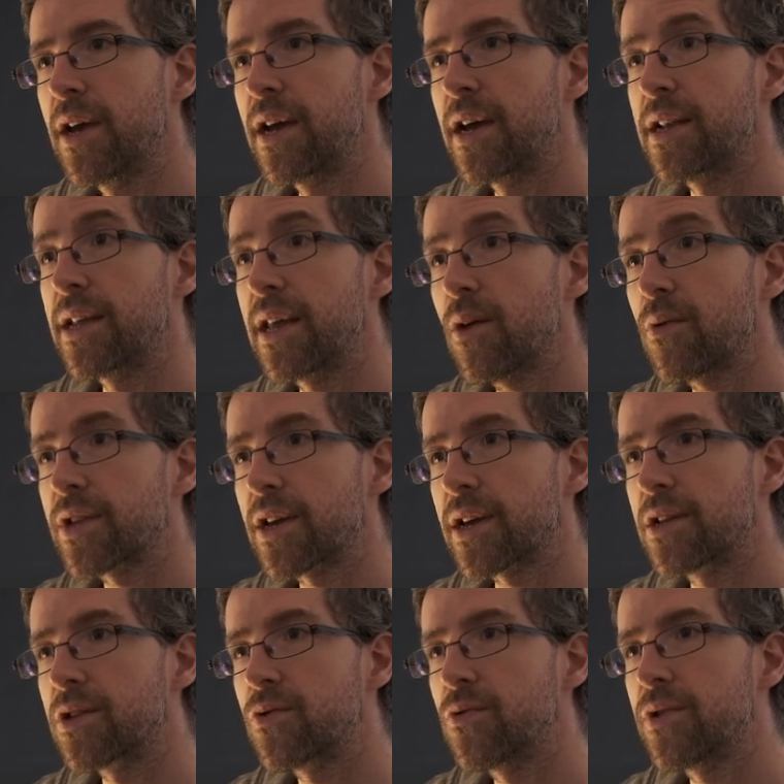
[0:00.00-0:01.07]
And here what I
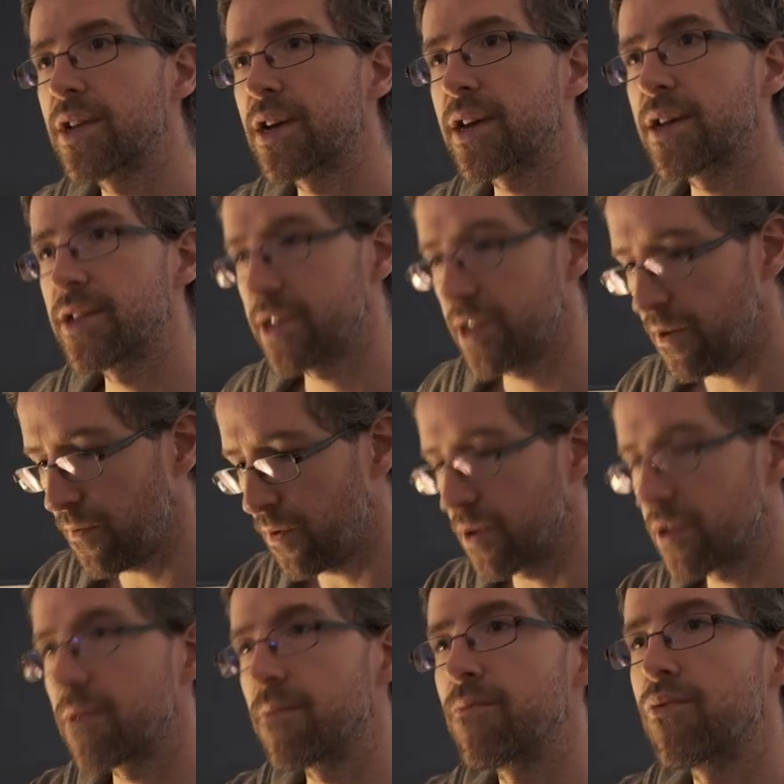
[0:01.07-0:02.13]
can do is I can say, for
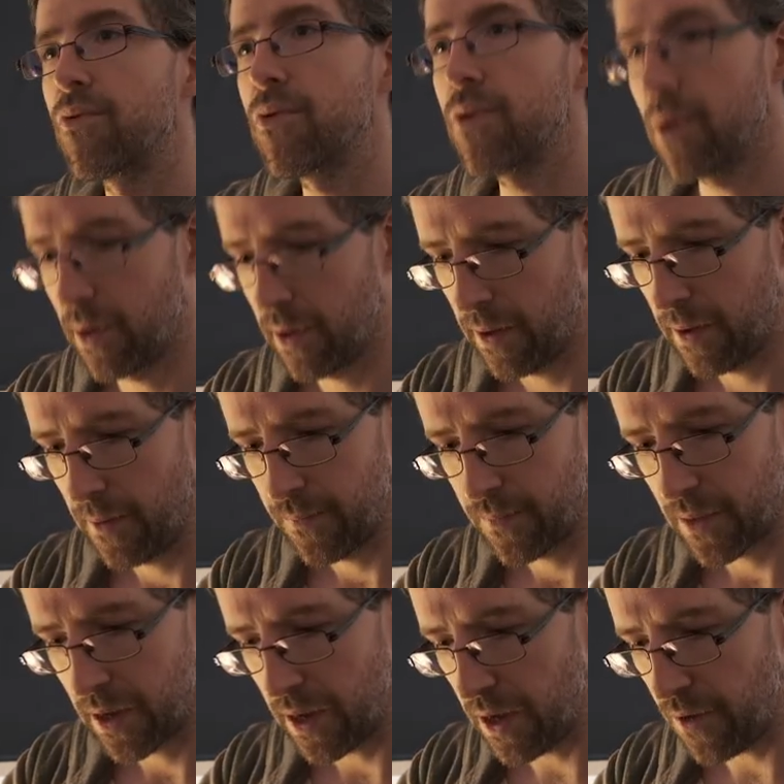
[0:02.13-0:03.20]
example,
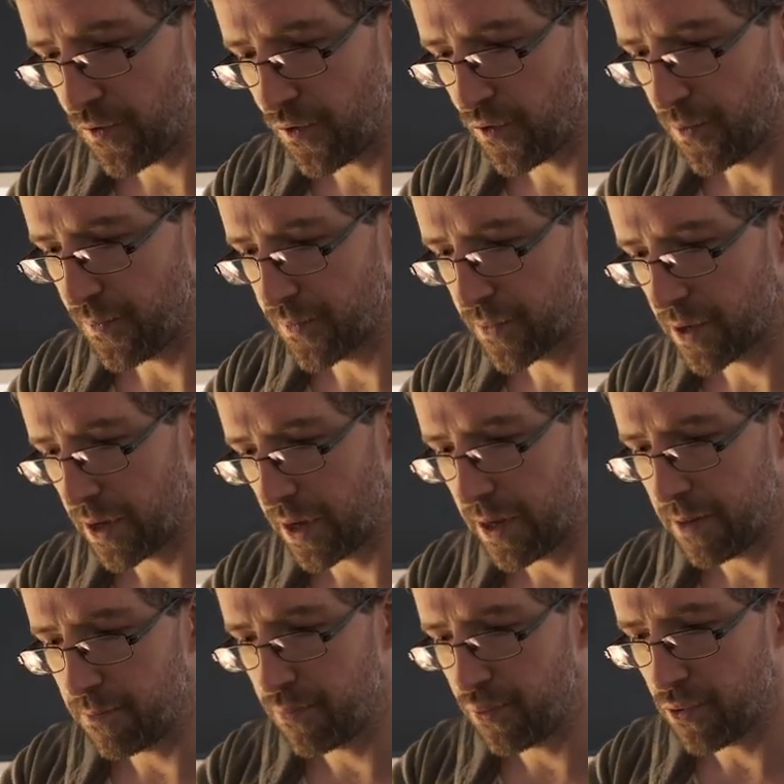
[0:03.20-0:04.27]
if
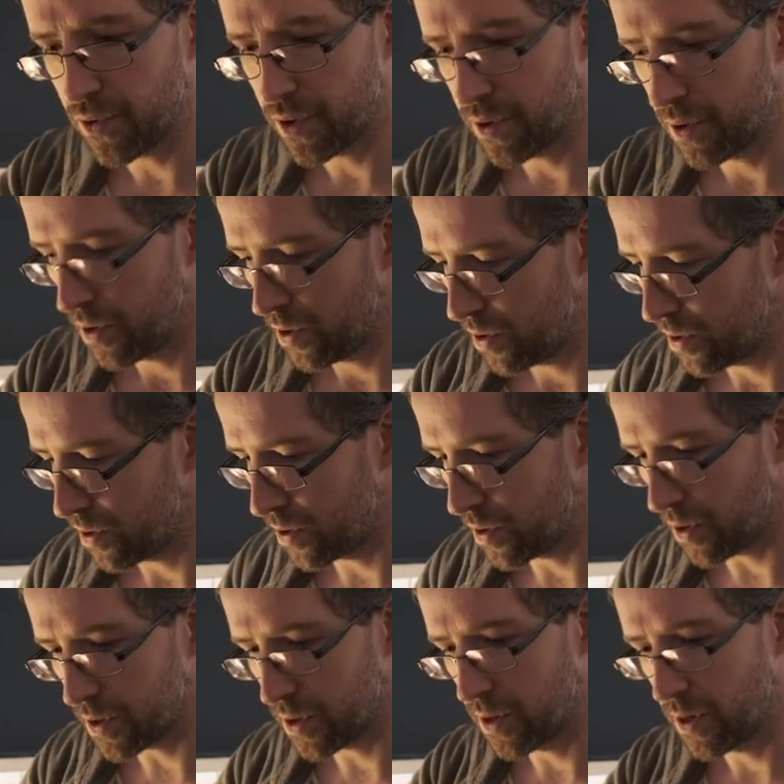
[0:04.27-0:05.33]
input
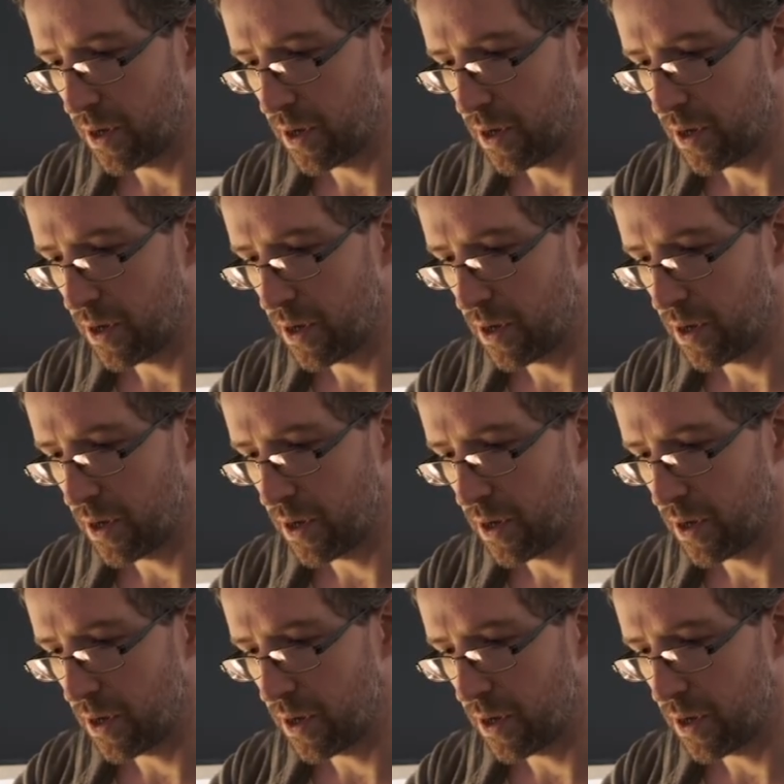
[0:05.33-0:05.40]
dot